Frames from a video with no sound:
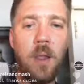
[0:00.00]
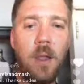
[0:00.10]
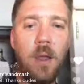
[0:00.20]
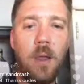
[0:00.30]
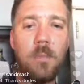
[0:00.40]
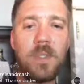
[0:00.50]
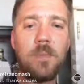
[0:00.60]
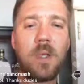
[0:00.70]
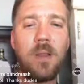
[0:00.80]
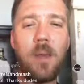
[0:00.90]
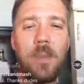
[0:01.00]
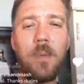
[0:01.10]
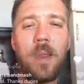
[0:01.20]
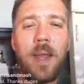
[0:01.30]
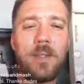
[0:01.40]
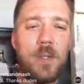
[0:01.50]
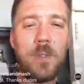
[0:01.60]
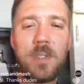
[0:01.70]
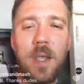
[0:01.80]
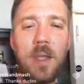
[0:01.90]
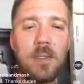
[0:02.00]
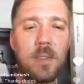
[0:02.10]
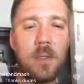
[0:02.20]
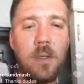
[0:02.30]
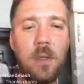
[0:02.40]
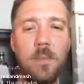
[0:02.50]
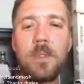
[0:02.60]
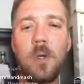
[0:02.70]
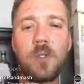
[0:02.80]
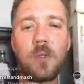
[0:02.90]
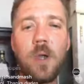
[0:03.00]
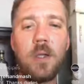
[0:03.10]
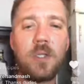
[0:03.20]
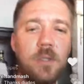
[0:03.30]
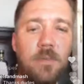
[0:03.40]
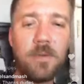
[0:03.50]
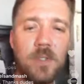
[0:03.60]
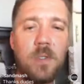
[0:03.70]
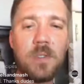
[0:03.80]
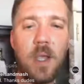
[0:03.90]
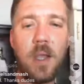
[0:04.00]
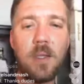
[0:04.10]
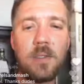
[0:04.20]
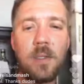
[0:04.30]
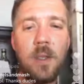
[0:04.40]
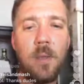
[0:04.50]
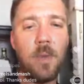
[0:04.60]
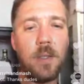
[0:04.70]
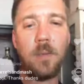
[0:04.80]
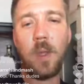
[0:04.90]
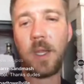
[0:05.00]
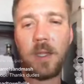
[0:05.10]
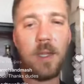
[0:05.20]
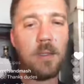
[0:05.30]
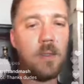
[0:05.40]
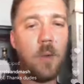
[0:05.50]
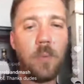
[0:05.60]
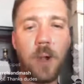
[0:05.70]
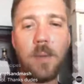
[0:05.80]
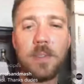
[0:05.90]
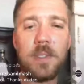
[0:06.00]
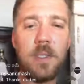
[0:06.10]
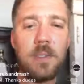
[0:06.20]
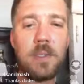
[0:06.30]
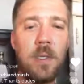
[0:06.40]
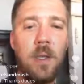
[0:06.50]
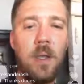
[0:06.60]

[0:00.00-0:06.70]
Seems like a lot of people like Tuesdays, so I'll try to shoot for Tuesdays, but again, no promises.